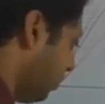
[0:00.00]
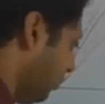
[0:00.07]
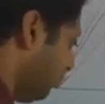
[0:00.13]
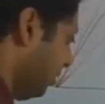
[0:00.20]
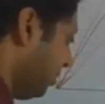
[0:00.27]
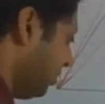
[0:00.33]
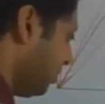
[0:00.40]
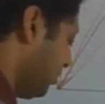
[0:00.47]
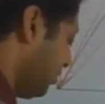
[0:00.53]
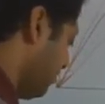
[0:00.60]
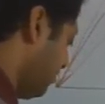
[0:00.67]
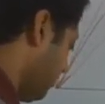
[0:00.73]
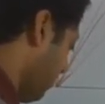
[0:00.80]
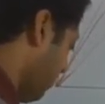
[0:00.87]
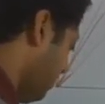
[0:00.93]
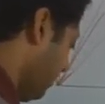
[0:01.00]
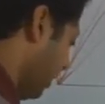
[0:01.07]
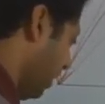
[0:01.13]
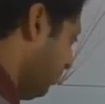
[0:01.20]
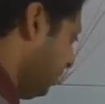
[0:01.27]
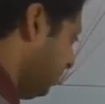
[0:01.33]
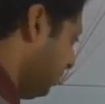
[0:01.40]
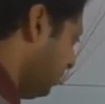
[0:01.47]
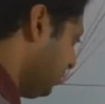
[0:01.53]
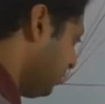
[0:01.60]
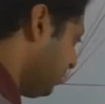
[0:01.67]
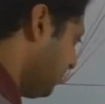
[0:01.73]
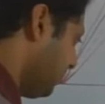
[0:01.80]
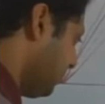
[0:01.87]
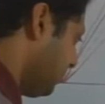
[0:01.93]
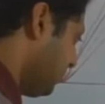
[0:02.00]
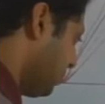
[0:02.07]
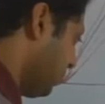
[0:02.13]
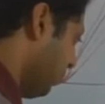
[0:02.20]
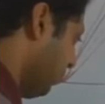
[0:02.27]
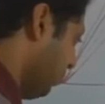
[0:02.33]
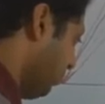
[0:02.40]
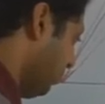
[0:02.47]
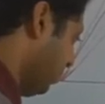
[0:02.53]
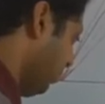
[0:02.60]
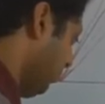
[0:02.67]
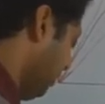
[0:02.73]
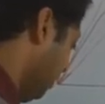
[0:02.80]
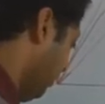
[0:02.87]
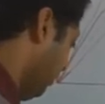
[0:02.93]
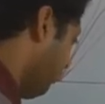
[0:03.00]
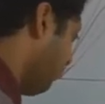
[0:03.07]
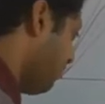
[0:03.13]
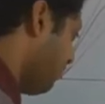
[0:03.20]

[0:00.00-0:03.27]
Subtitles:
of these parameters. So it will be